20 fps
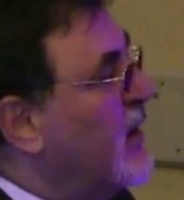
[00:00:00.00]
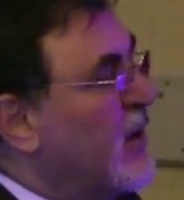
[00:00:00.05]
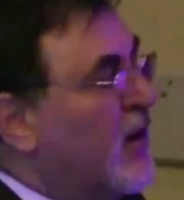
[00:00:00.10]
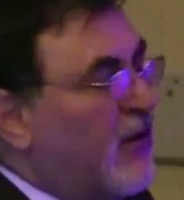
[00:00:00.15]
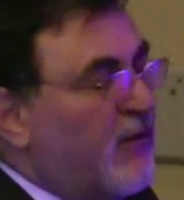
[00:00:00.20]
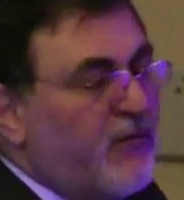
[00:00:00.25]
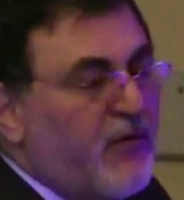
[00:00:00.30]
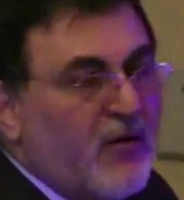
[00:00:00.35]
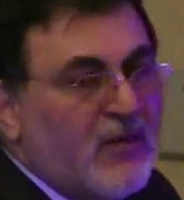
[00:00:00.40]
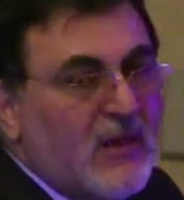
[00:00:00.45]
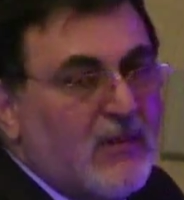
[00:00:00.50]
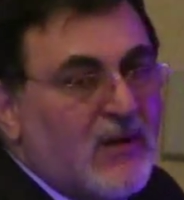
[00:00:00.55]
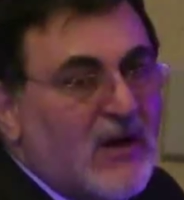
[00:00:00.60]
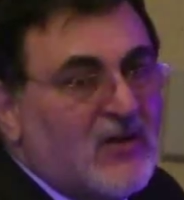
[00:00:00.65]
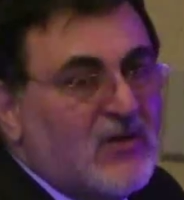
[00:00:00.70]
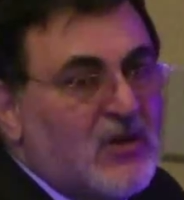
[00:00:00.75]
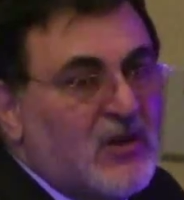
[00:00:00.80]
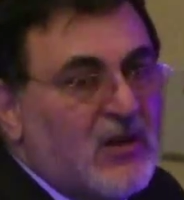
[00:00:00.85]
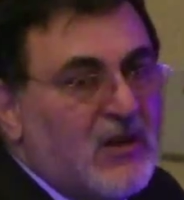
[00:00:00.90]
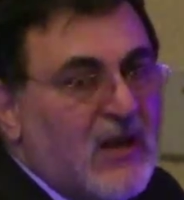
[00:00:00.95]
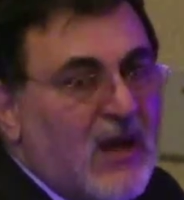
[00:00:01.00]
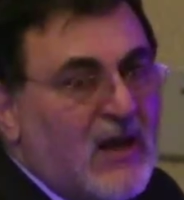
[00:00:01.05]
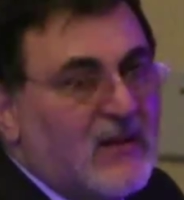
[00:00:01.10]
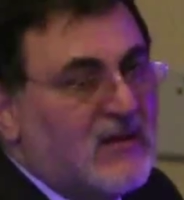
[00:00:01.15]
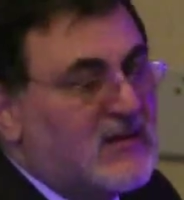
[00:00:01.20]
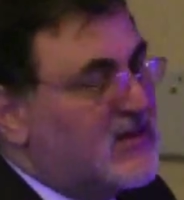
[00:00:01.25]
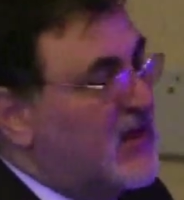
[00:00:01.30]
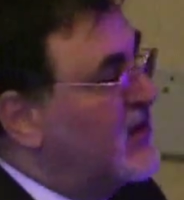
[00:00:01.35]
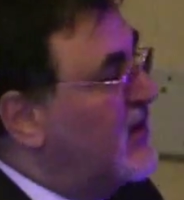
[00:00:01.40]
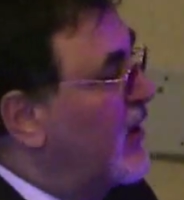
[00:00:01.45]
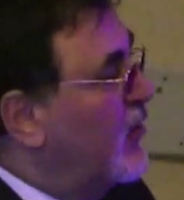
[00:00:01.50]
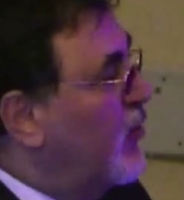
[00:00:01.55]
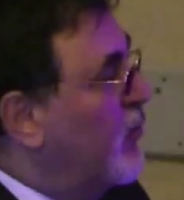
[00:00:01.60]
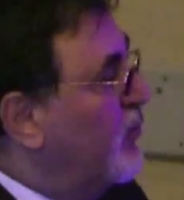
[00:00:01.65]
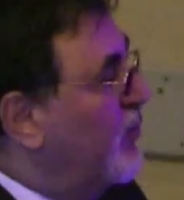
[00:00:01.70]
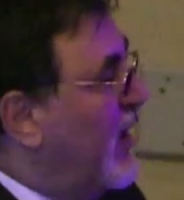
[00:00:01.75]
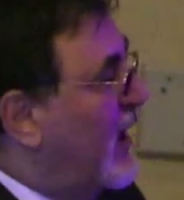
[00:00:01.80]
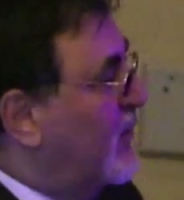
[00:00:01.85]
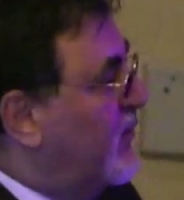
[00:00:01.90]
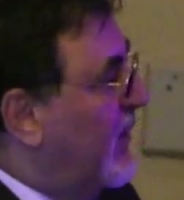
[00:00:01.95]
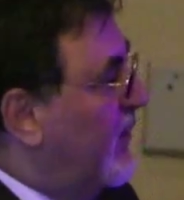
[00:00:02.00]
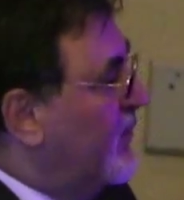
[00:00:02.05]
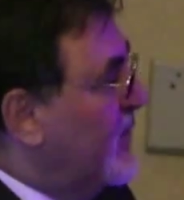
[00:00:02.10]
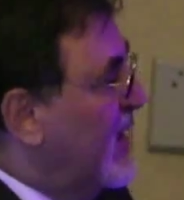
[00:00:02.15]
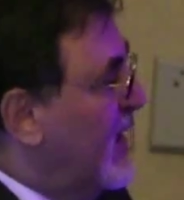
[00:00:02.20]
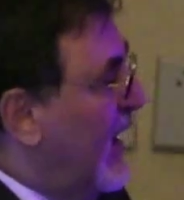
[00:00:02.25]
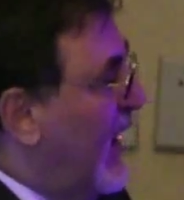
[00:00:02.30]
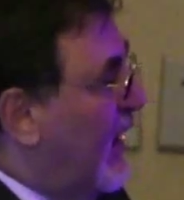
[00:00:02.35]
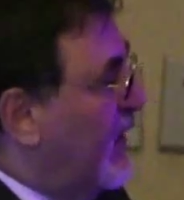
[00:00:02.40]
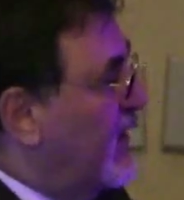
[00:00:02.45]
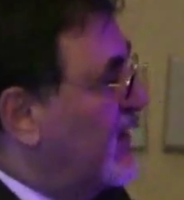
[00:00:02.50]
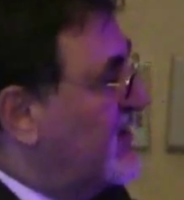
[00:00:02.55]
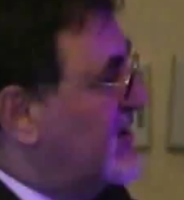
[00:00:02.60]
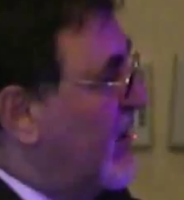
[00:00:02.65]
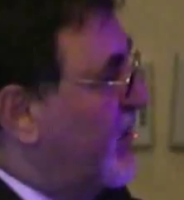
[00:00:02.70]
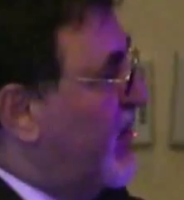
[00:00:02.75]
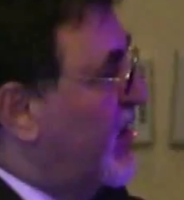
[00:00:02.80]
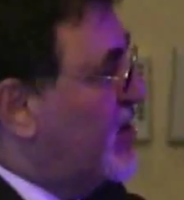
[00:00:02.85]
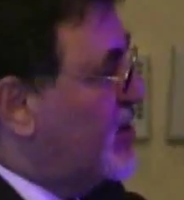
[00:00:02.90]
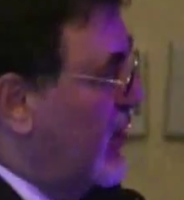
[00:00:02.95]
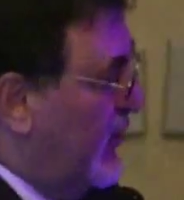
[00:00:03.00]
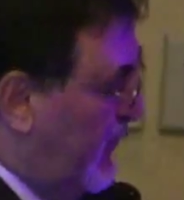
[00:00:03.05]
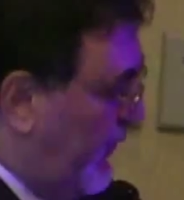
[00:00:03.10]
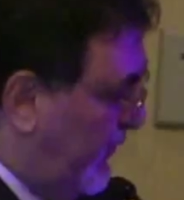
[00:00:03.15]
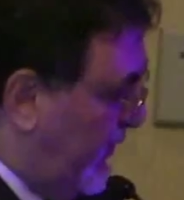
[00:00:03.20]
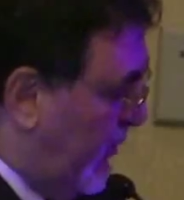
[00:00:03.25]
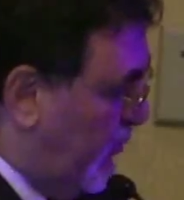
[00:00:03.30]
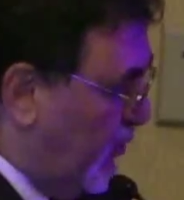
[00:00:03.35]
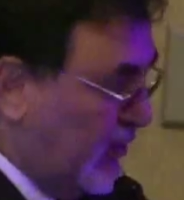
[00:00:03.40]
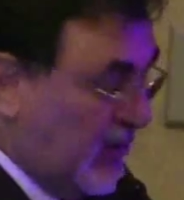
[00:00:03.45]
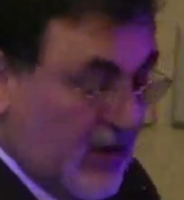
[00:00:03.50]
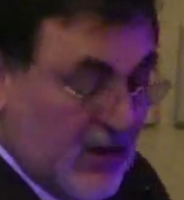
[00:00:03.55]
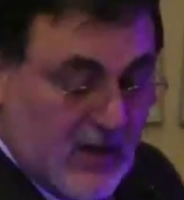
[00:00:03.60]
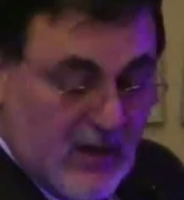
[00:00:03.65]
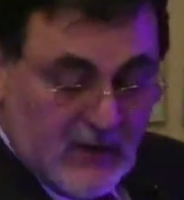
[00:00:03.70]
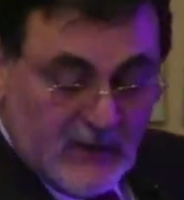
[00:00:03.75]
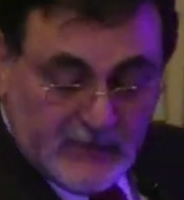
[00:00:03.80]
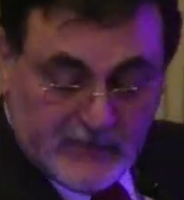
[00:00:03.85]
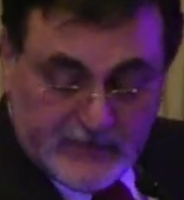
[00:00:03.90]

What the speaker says: for the bacteria in the central compartment. And this is a picture of the model here.